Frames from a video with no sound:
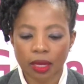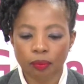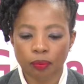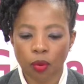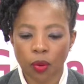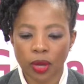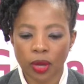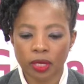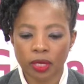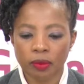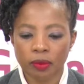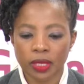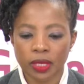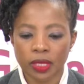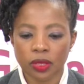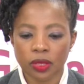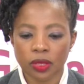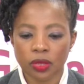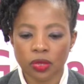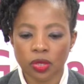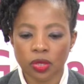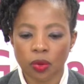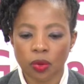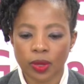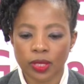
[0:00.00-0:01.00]

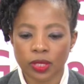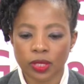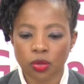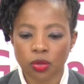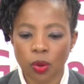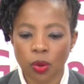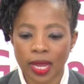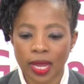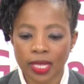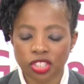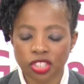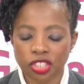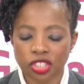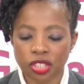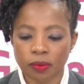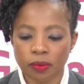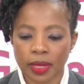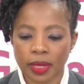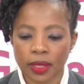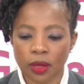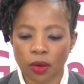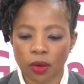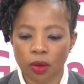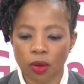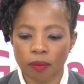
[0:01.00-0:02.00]
appointment was questioned
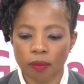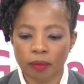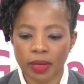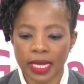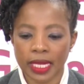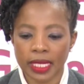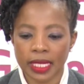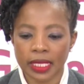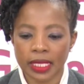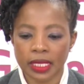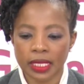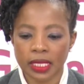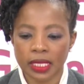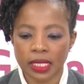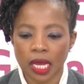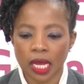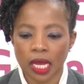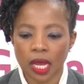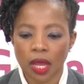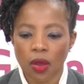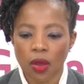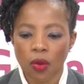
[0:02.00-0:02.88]
by the complainant,